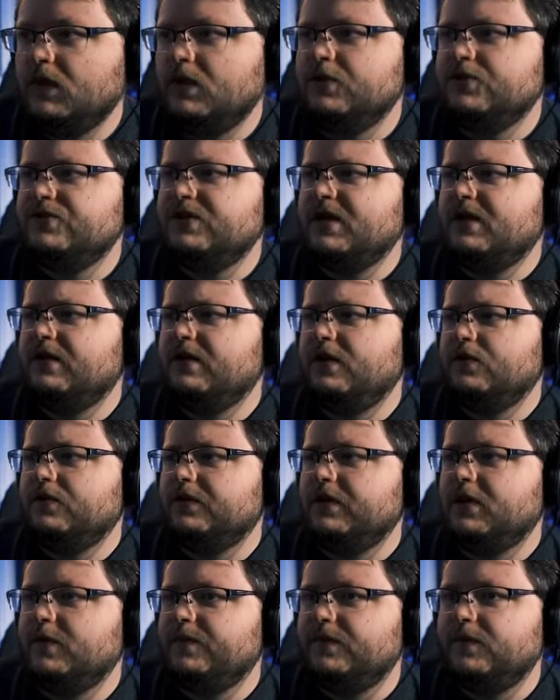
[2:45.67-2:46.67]
It's kind of there to
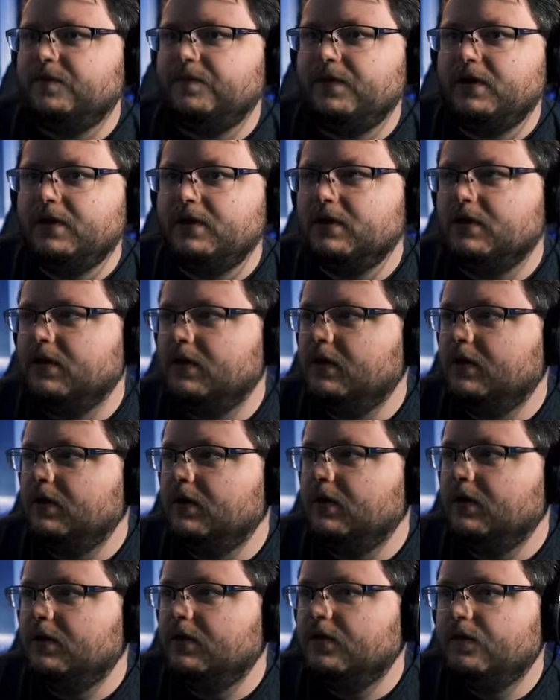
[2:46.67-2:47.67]
keep the beat.
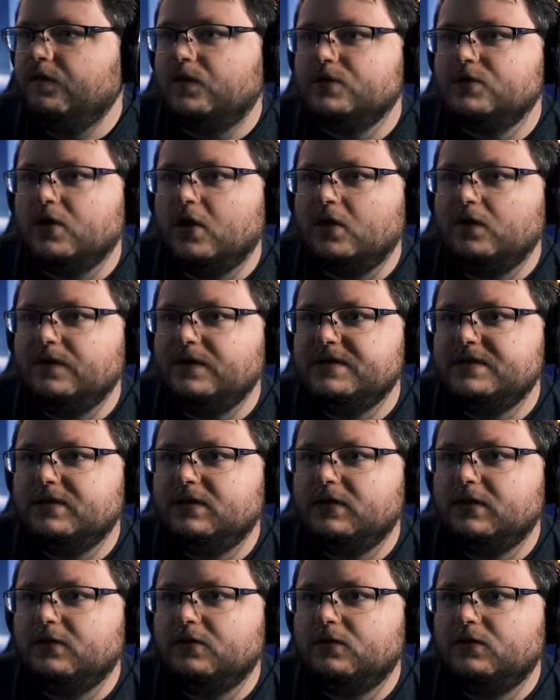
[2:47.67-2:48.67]
There's all these
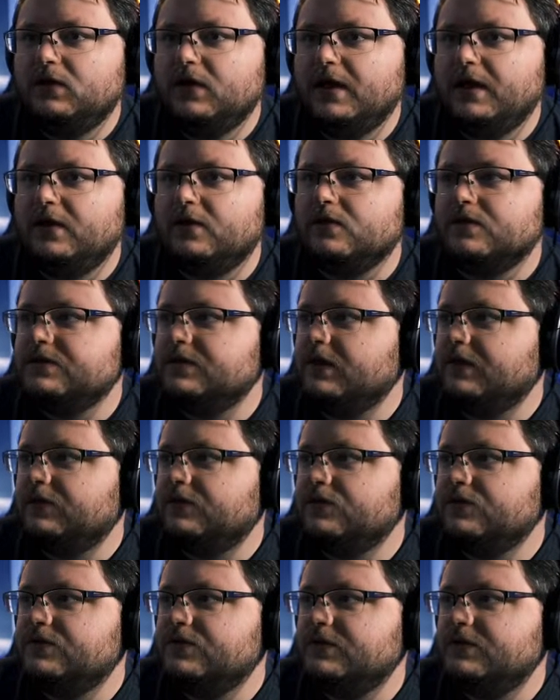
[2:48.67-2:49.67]
little layers, like
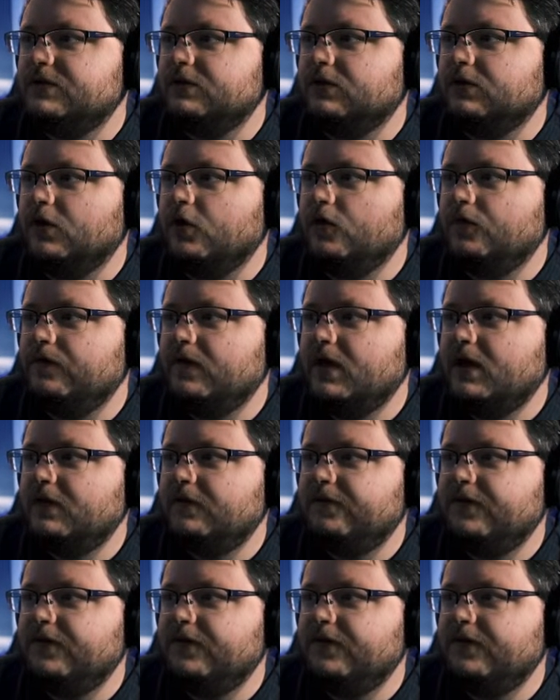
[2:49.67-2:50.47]
there's this lo-fi